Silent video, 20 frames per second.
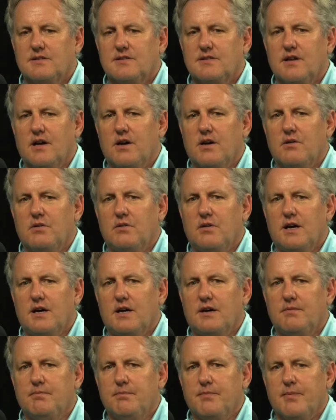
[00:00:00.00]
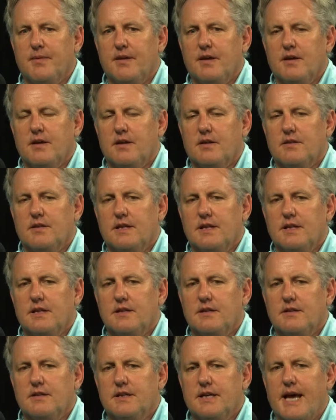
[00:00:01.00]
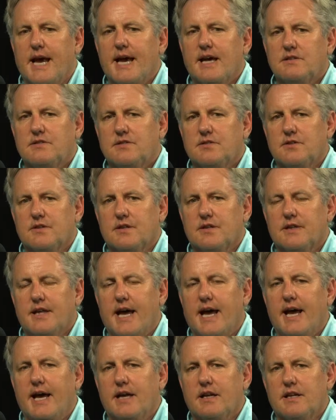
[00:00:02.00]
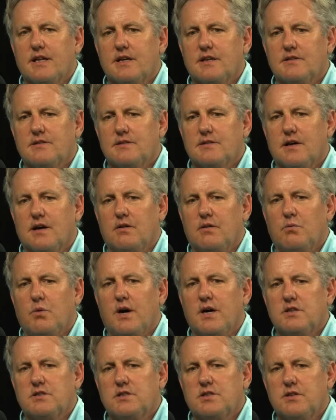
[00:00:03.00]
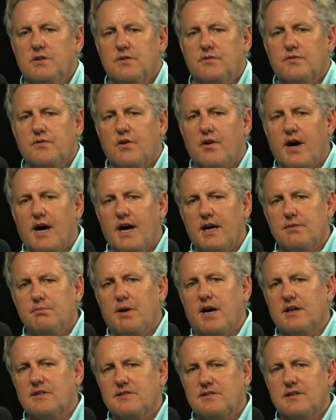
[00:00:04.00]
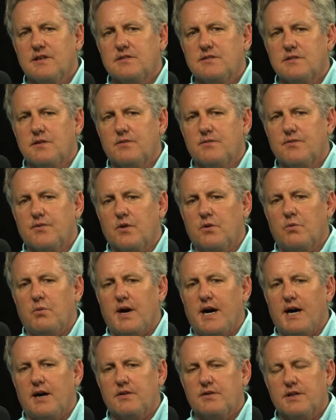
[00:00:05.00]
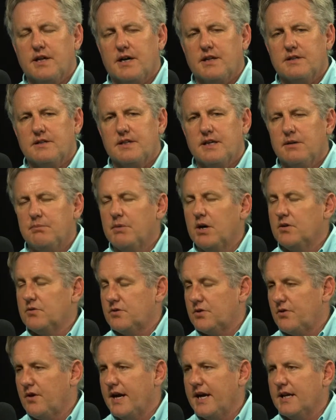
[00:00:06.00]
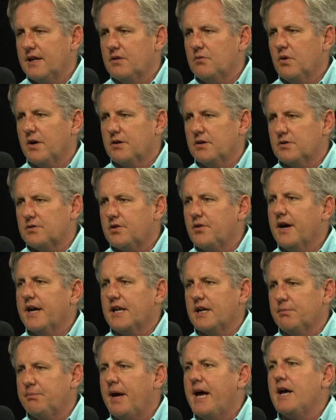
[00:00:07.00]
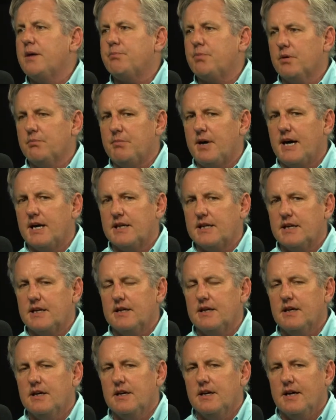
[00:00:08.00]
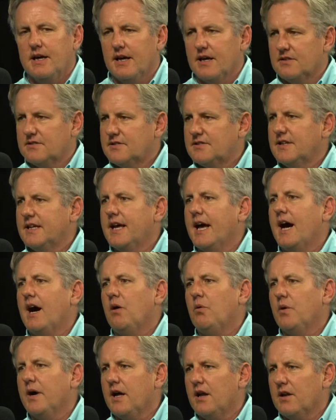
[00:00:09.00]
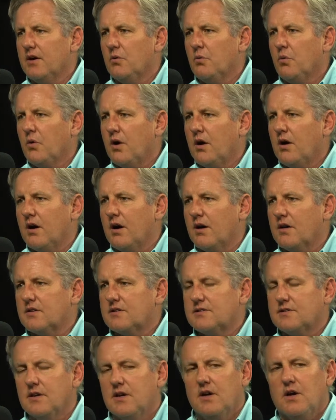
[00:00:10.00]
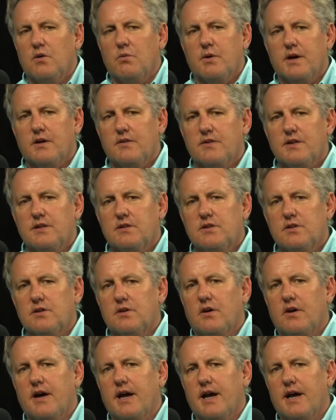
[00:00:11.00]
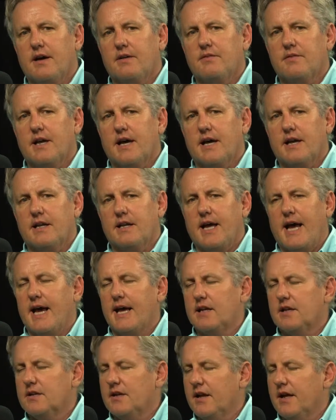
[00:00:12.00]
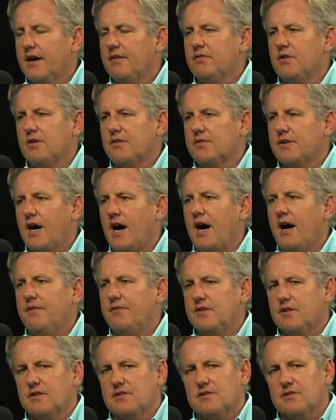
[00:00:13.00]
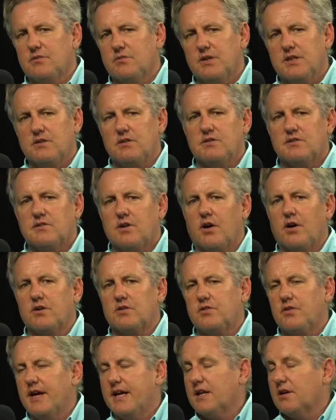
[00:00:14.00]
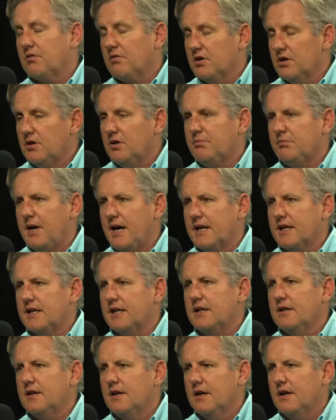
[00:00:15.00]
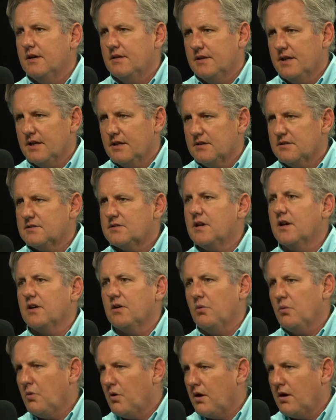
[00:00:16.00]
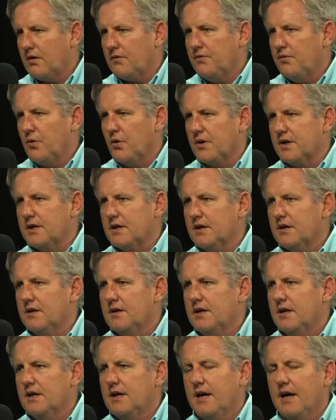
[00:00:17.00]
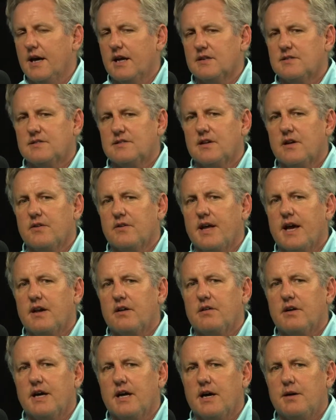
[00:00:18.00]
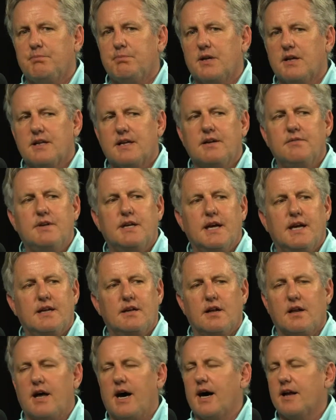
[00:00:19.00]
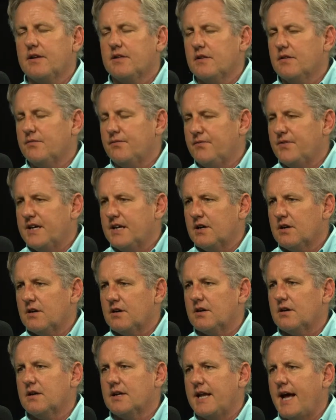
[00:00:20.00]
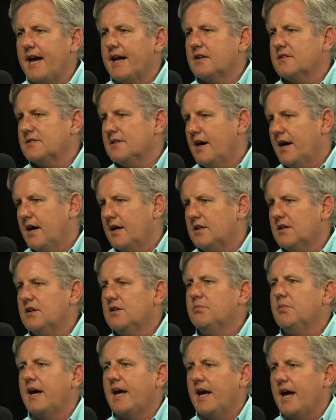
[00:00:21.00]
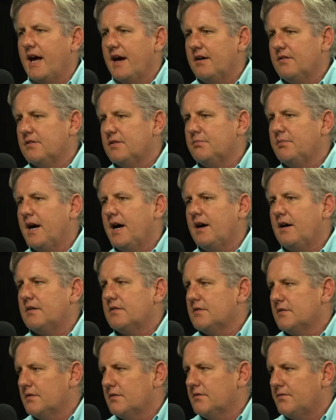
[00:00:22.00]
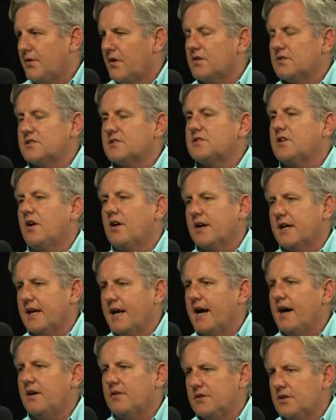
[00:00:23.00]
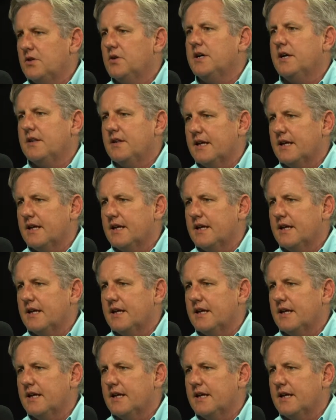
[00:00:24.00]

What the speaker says: so the answer to that is once you've tried my system for a while and done demo trading where you're trading paper money and see how well it works, well, then you're going to have that added level of confidence that when you start trading real money that it's going to work for you. And so that'll help alleviate a lot of the fear and anxiety you may have about first starting out doing